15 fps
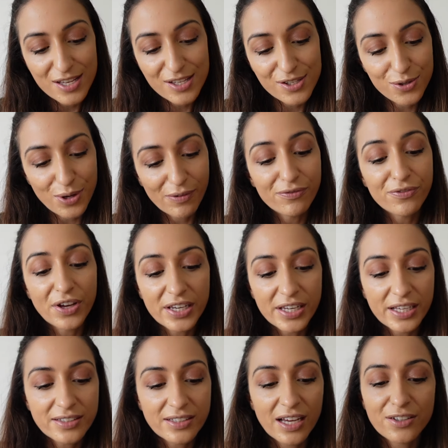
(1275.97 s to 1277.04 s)
So I'm very
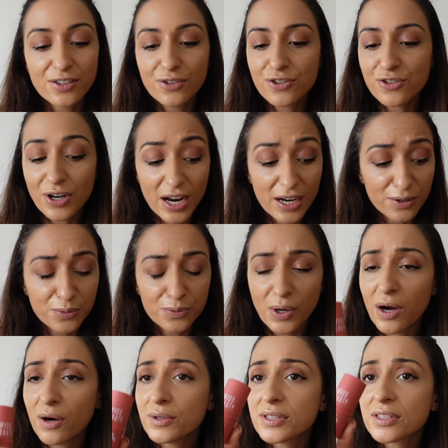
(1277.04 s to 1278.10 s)
excited to try it.
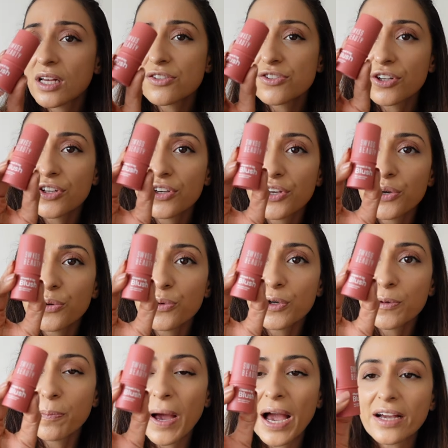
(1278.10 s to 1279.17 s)
Wow, it's such a
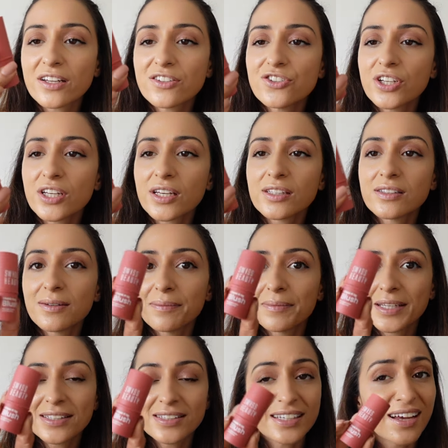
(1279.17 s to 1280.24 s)
cute packaging. It's
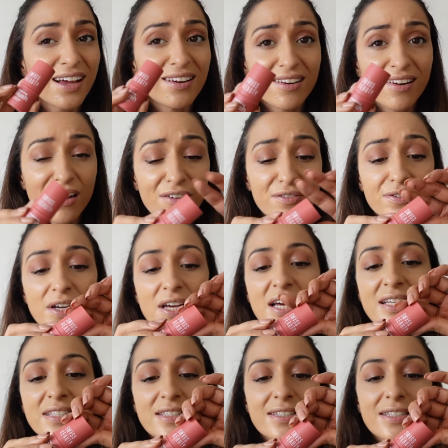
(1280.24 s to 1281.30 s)
amazing. I love
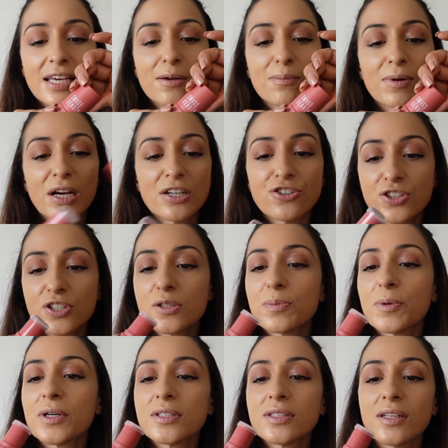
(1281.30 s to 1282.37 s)
stick blushes
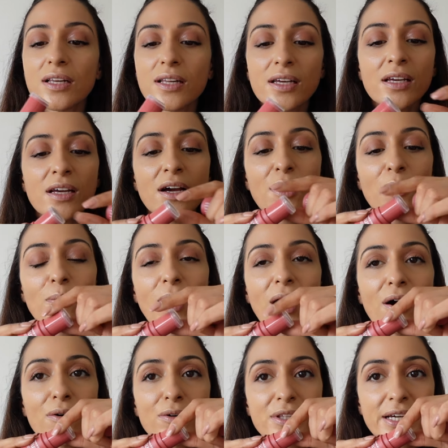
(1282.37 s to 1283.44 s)
personally.
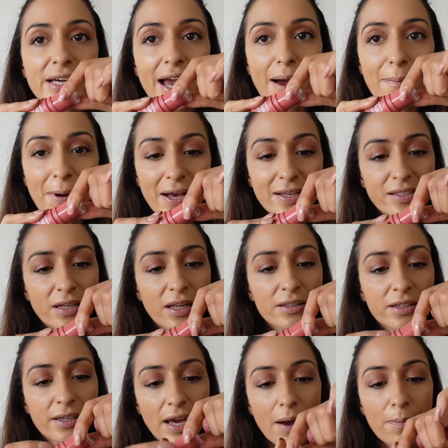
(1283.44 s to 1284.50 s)
Wow, the cap has
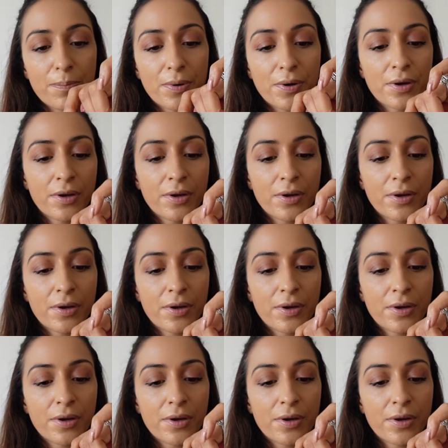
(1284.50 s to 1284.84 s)
another cap.